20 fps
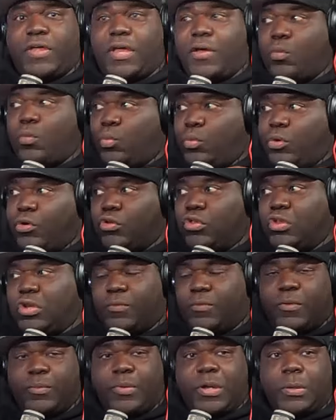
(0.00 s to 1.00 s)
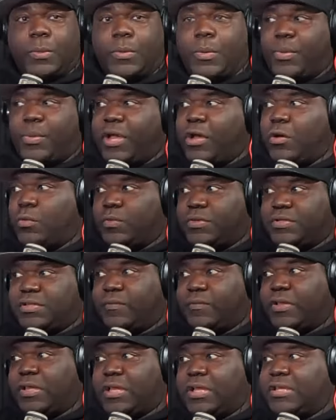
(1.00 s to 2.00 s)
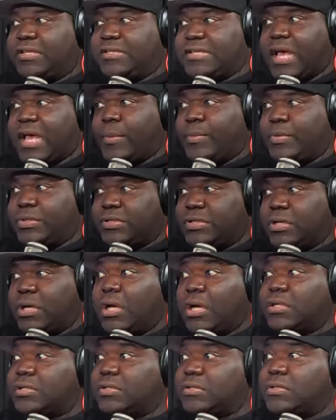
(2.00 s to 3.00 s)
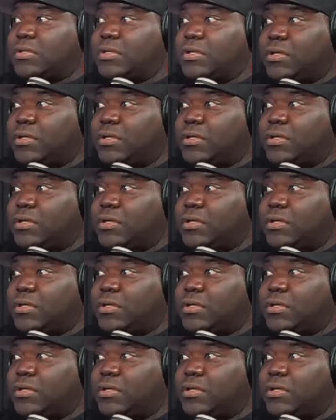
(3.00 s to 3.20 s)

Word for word: that we're a little bit better prepared when something like this happens to us.